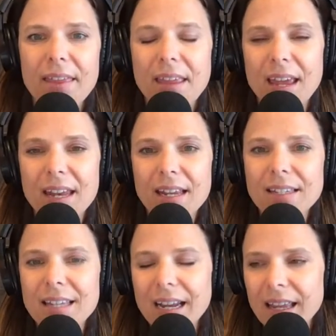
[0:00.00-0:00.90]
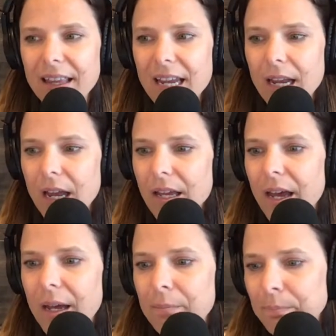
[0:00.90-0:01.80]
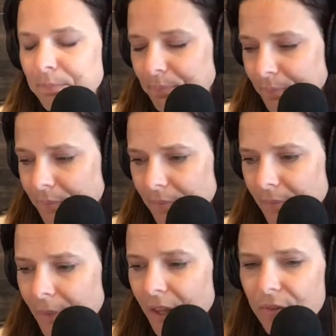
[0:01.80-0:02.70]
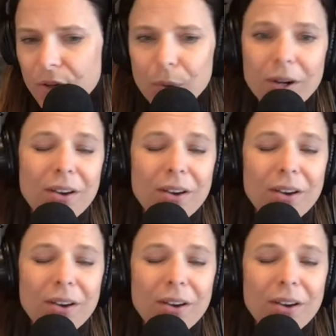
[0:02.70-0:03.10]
Then secondly, if you are